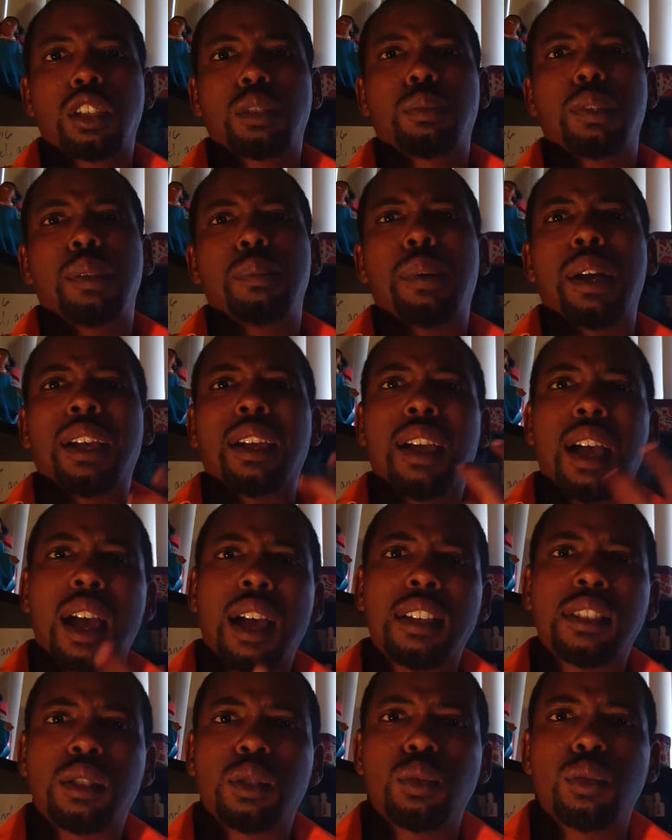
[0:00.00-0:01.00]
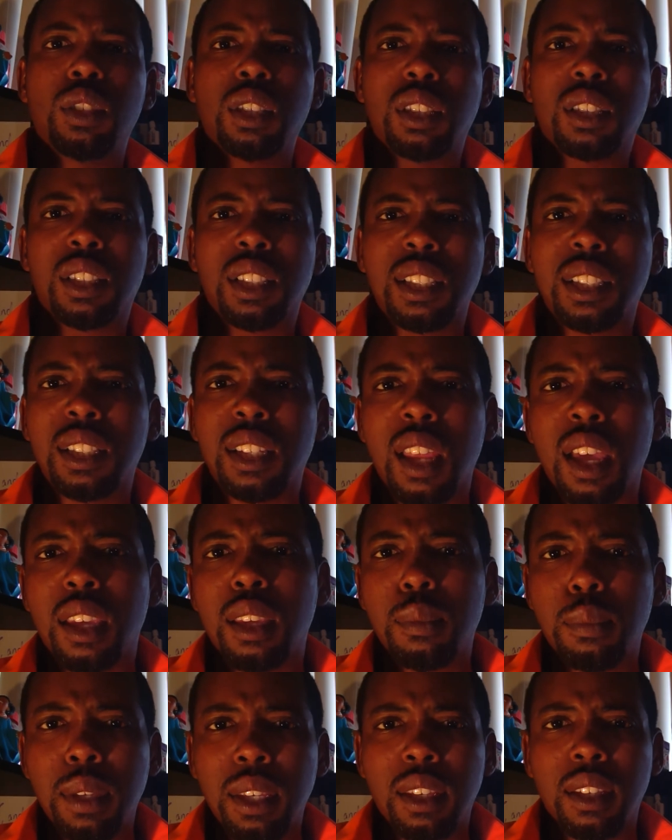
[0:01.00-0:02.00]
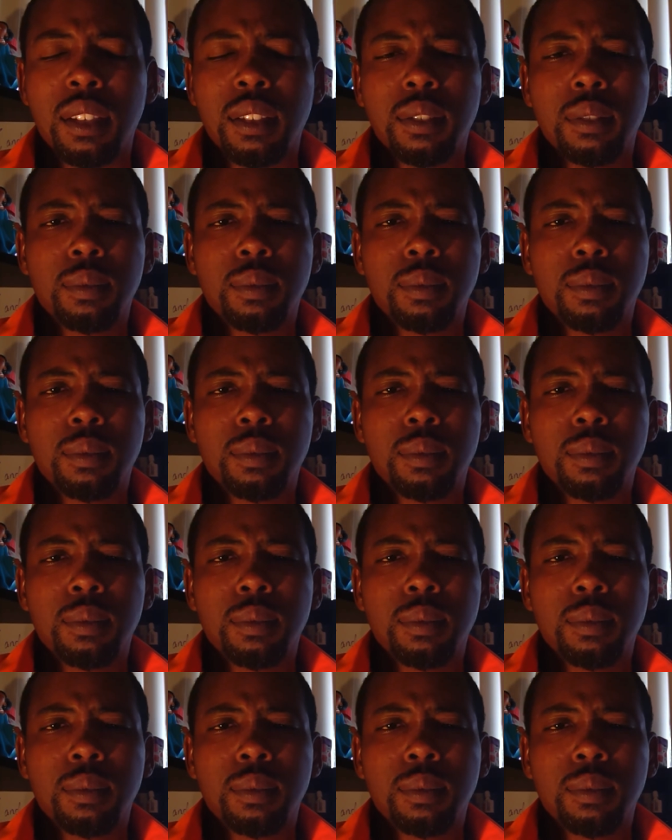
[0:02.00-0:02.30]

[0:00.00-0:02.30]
to me by guys who looked just like me.